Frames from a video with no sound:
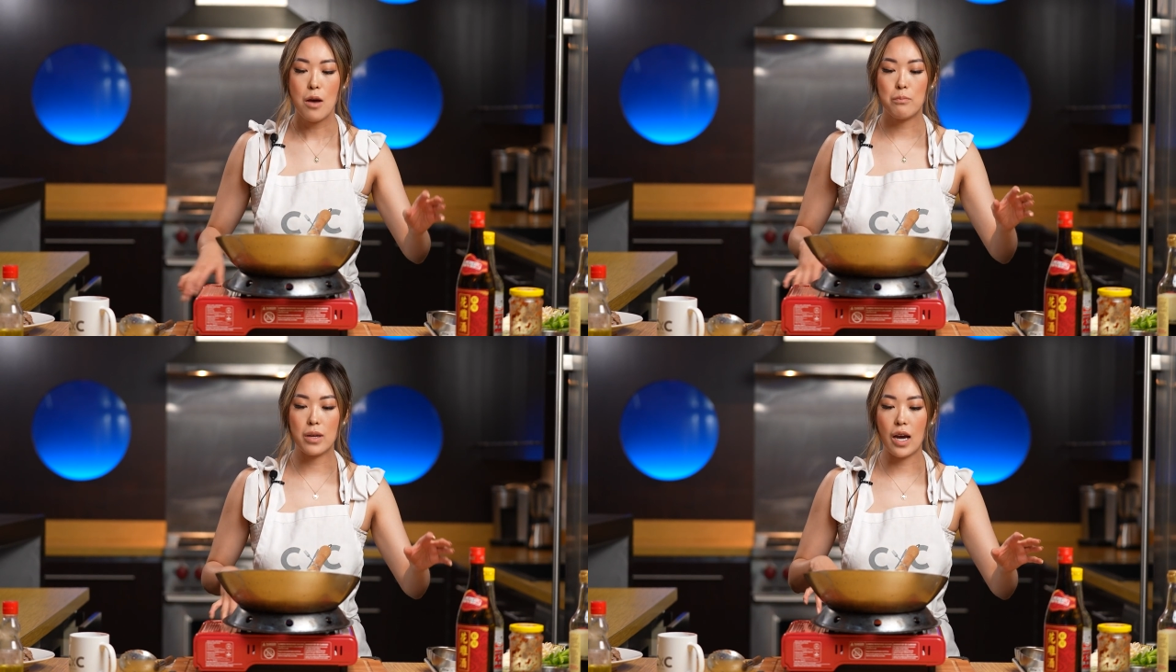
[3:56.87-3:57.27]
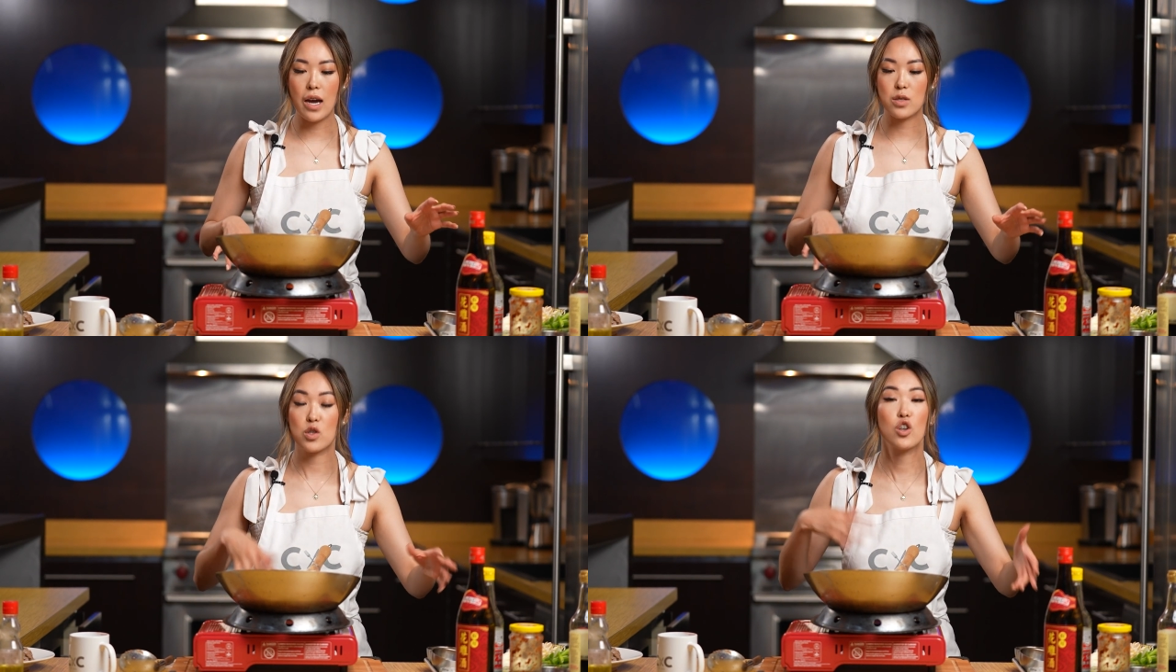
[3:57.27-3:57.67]

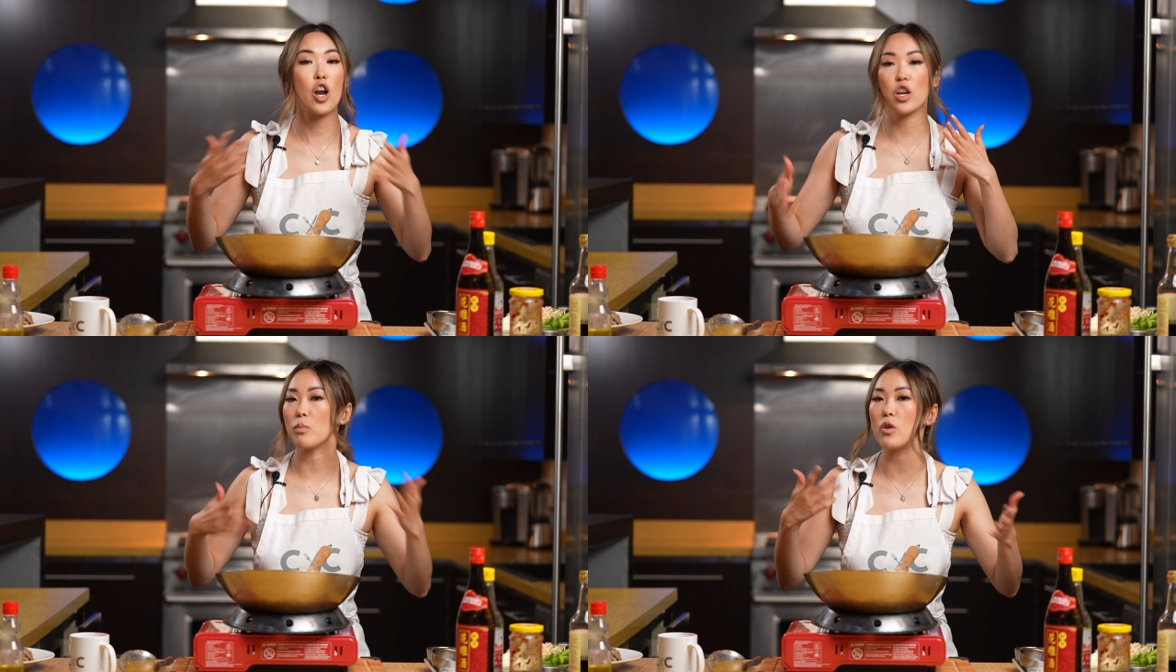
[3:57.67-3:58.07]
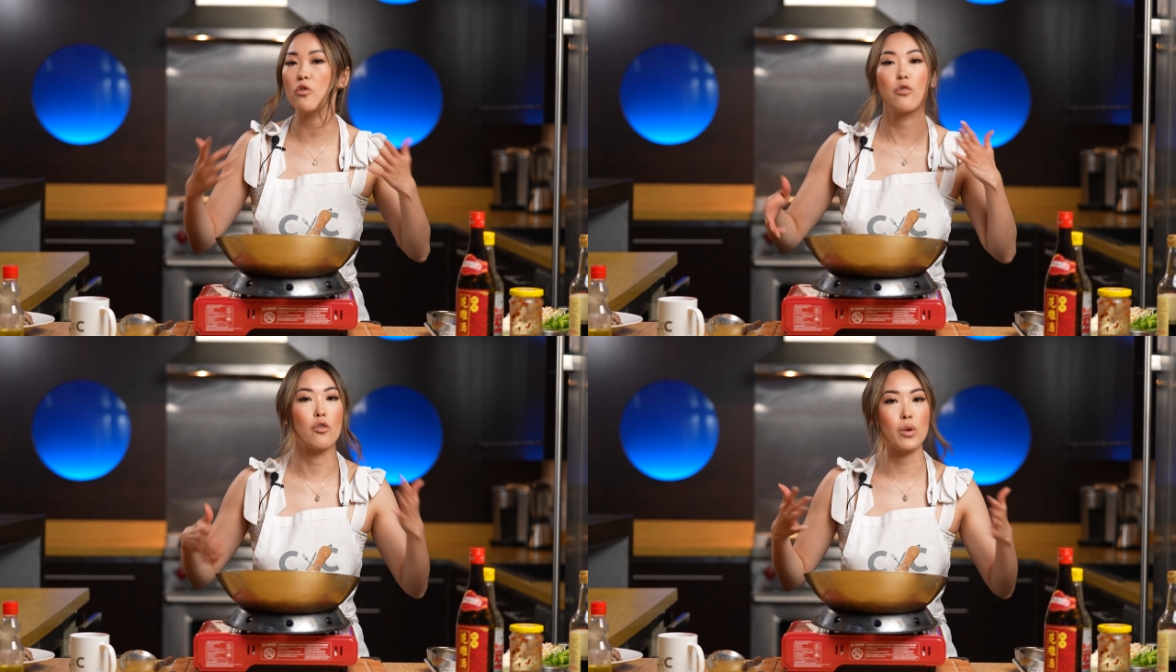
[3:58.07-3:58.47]
because you gotta
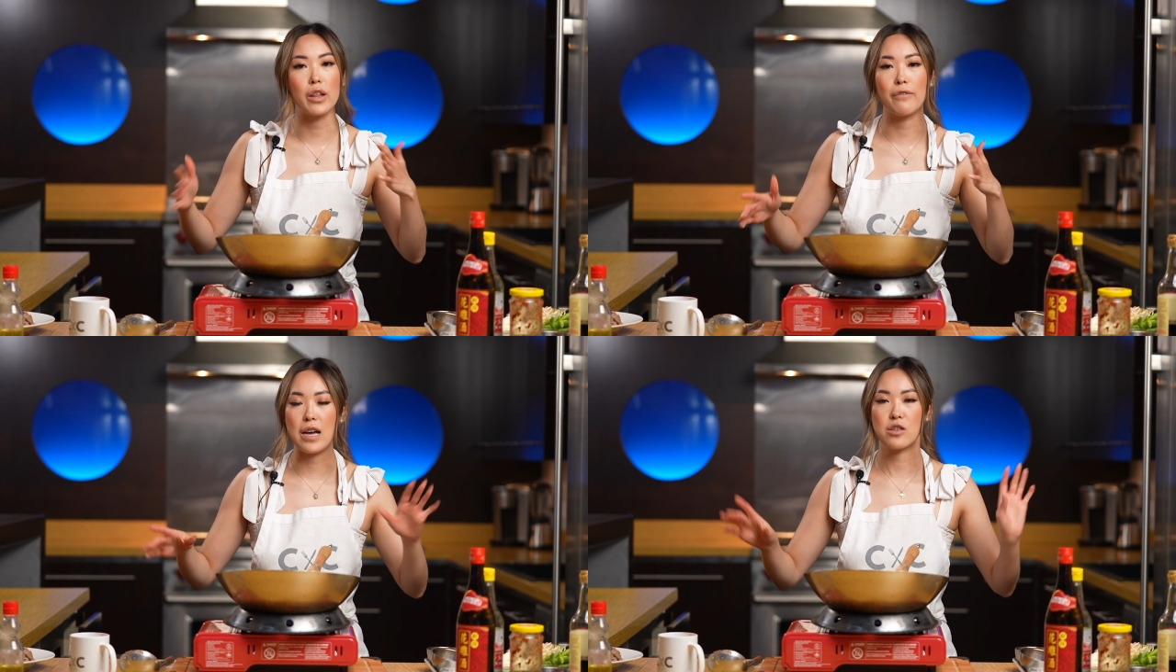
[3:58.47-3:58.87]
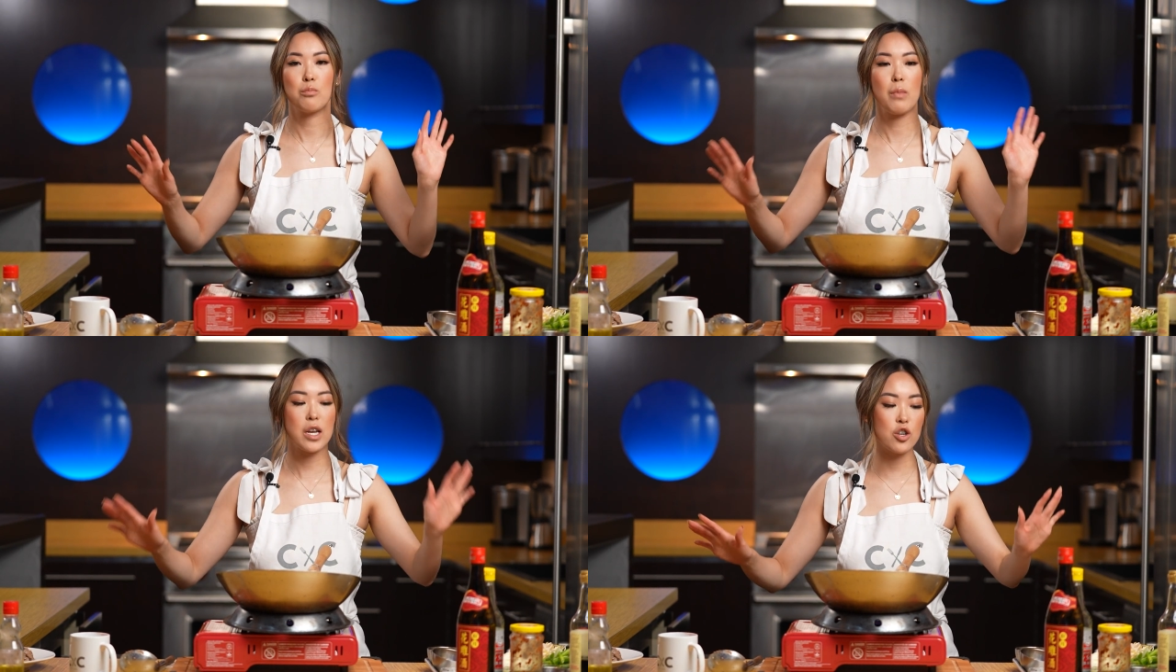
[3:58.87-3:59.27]
move really fast. So
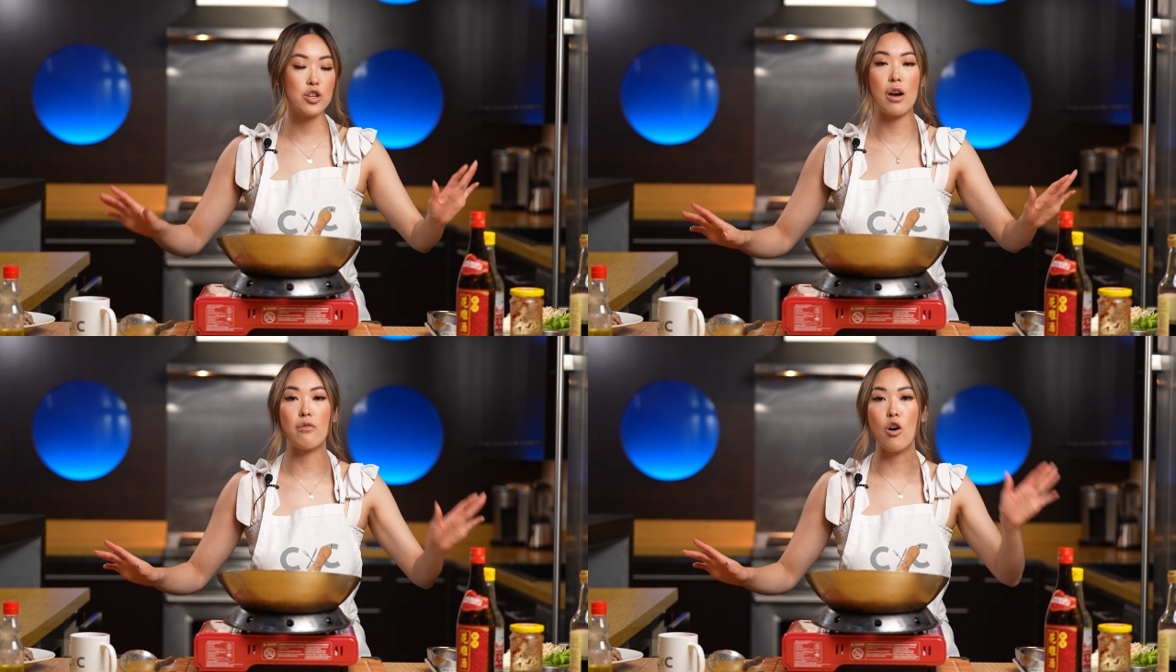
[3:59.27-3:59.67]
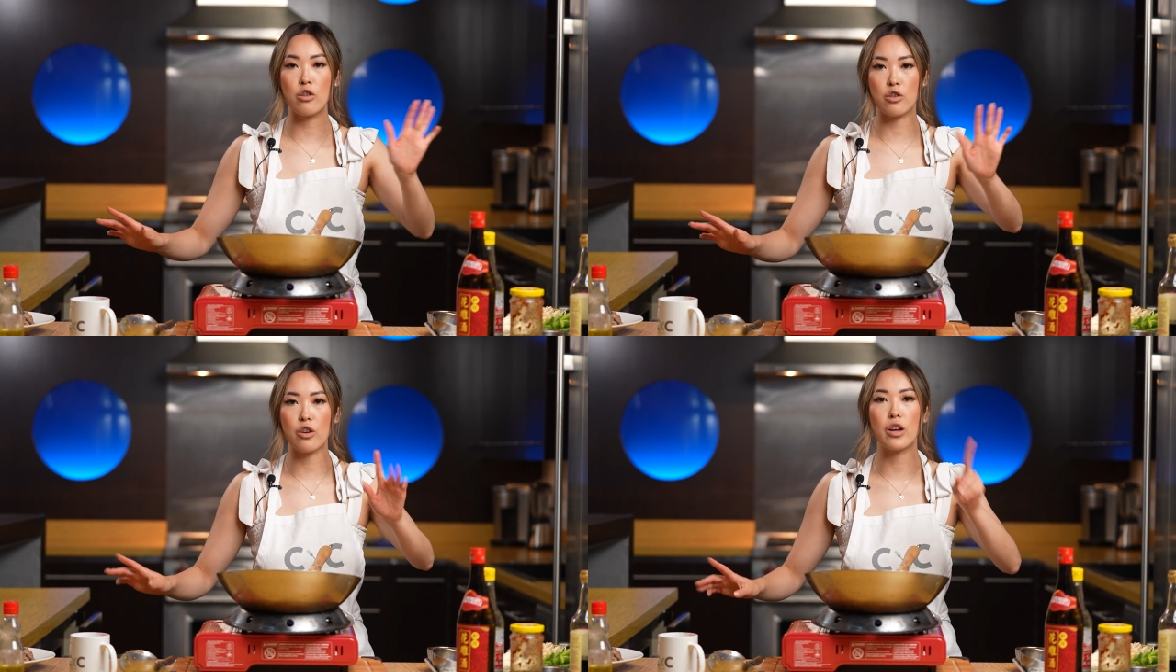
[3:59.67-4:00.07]
make sure you have all your